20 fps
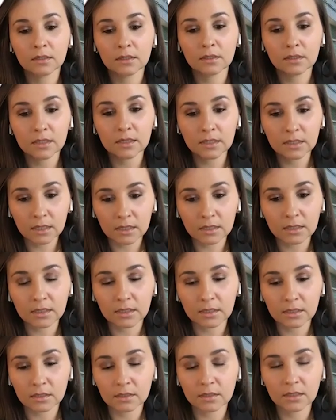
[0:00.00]
the
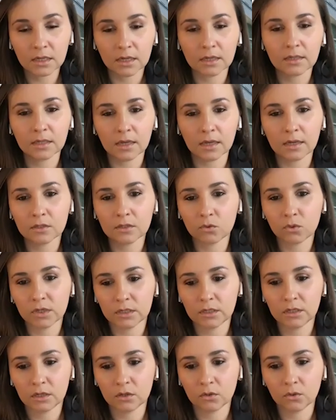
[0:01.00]
success
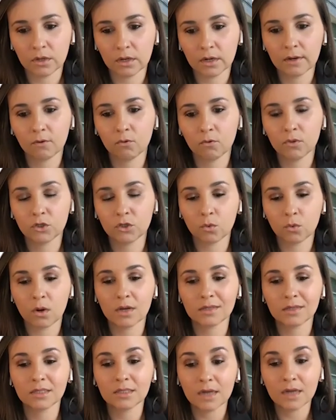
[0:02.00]
criteria, which
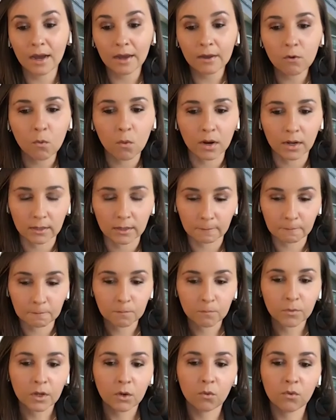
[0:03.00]
was Taiwan,
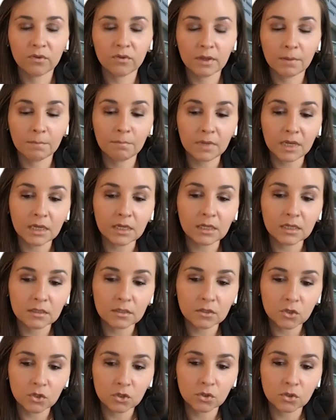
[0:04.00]
with a
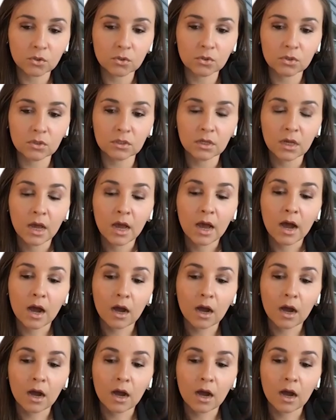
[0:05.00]
median SUS